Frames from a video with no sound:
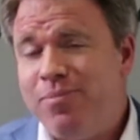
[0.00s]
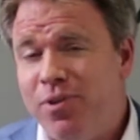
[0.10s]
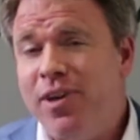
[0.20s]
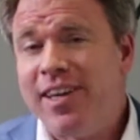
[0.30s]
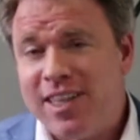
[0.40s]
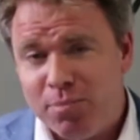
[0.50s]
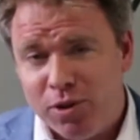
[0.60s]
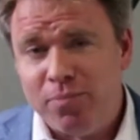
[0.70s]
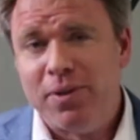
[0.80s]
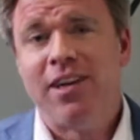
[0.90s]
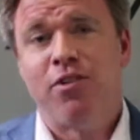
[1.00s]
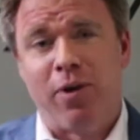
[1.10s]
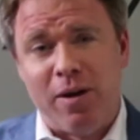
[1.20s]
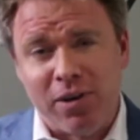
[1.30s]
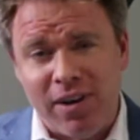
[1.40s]
predictable because
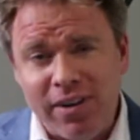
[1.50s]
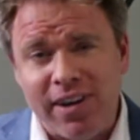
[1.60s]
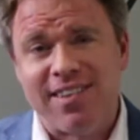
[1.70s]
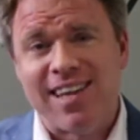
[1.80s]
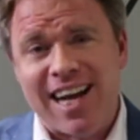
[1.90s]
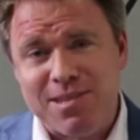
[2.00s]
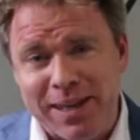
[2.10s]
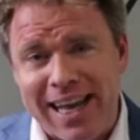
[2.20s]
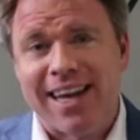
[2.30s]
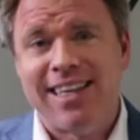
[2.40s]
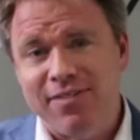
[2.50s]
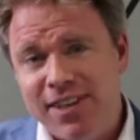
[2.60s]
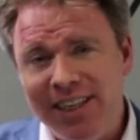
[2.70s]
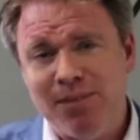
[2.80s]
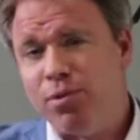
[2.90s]
we're able to look at seismic
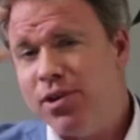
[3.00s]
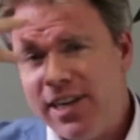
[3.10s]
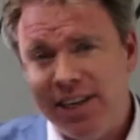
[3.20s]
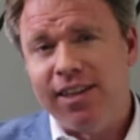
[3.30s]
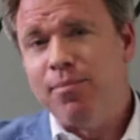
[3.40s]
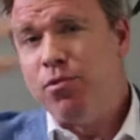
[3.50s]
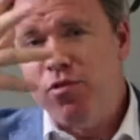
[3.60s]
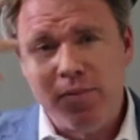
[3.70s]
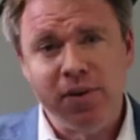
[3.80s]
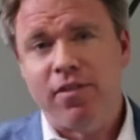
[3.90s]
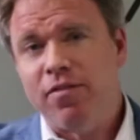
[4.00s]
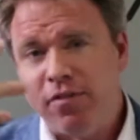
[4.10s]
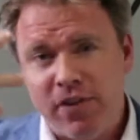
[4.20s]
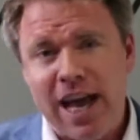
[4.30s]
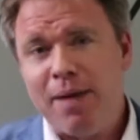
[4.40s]
activity and predict the movement of
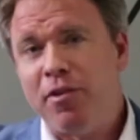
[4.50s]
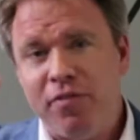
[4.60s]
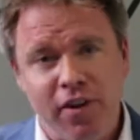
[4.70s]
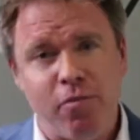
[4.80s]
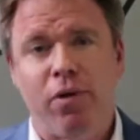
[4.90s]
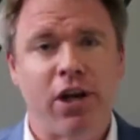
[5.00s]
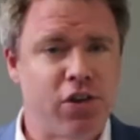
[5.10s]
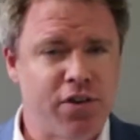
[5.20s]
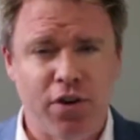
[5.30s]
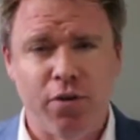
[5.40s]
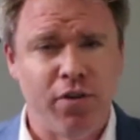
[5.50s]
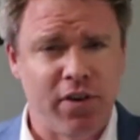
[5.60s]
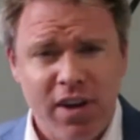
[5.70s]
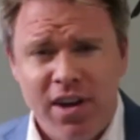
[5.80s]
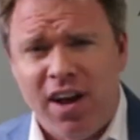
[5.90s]
different atmospheric pressure zones
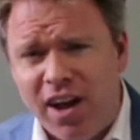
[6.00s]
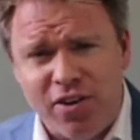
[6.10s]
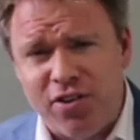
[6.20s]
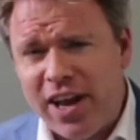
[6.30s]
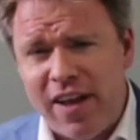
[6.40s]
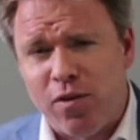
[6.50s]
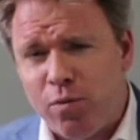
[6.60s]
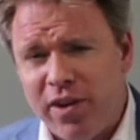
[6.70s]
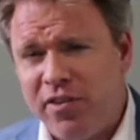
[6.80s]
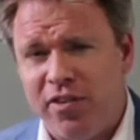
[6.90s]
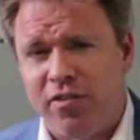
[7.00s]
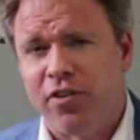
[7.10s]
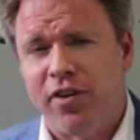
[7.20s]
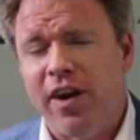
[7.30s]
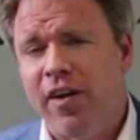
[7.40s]
and understand the risks of
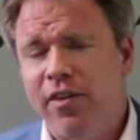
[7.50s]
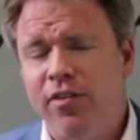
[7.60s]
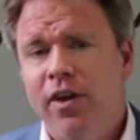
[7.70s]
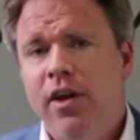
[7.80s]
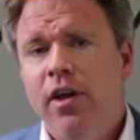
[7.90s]
certain areas.